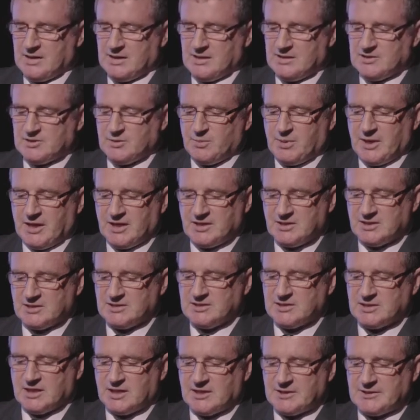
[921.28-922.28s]

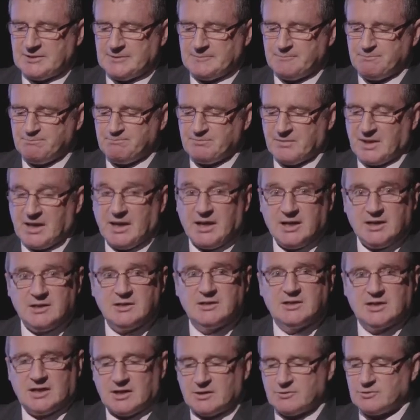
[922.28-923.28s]
Dependent on
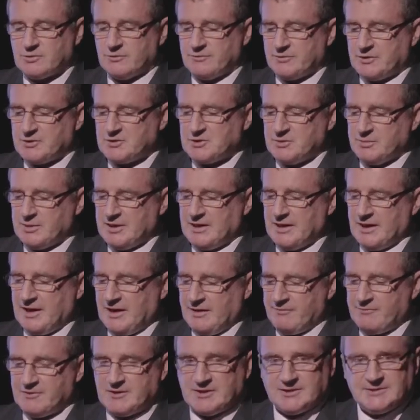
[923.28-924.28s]
incontrovertible
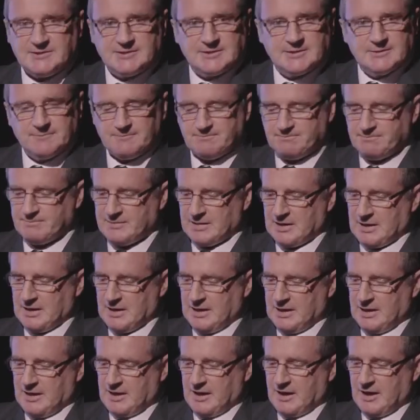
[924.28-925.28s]
evidence,
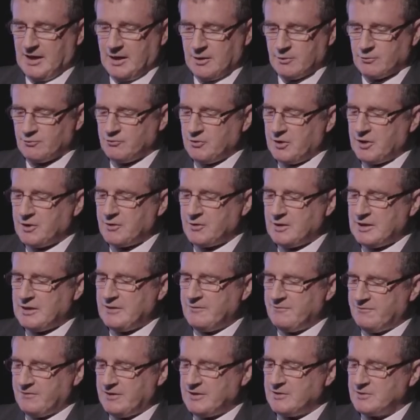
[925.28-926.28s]
it rarely
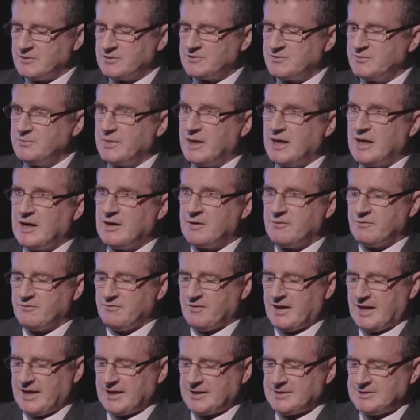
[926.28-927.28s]
veers from hard
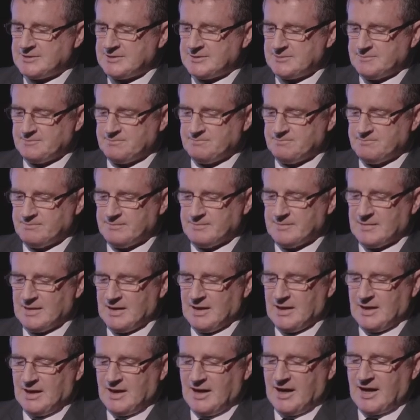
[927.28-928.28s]
fact,
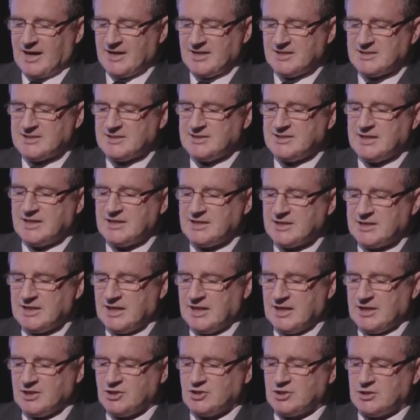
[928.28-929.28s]
and its
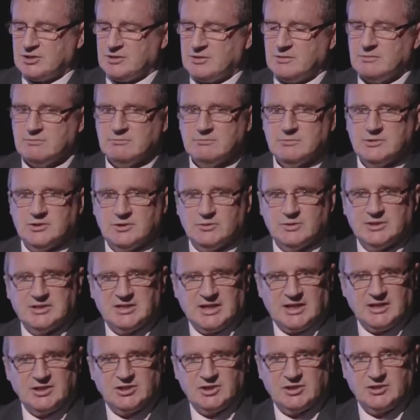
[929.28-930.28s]
dedication to
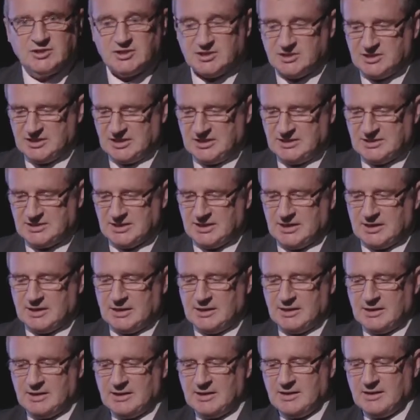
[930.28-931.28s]
attention to detail
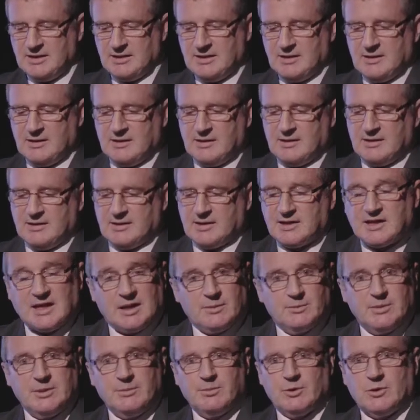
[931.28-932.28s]
can
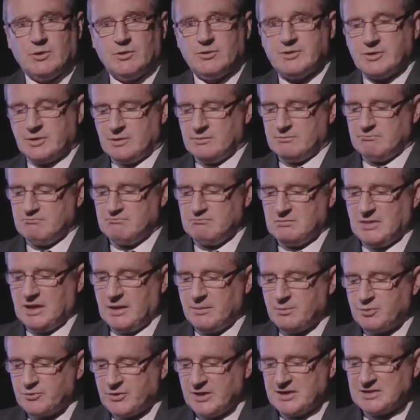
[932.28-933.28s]
be both
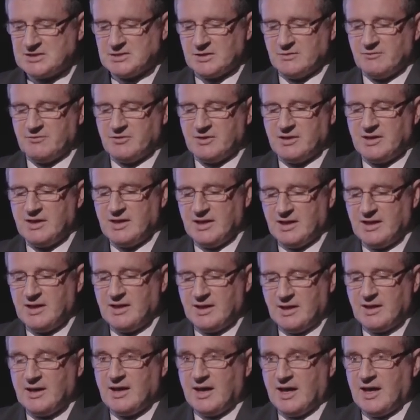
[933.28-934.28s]
impressive
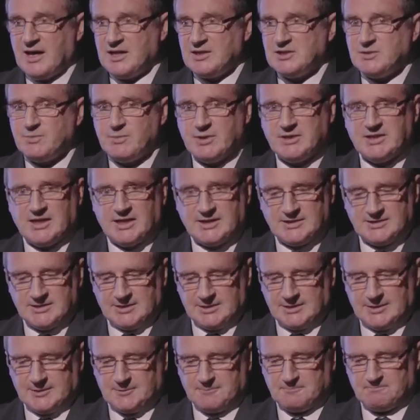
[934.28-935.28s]
and
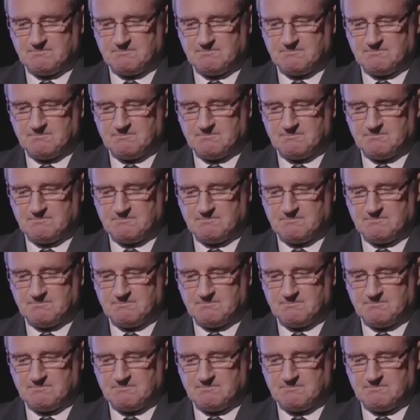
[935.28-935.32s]
pedantic.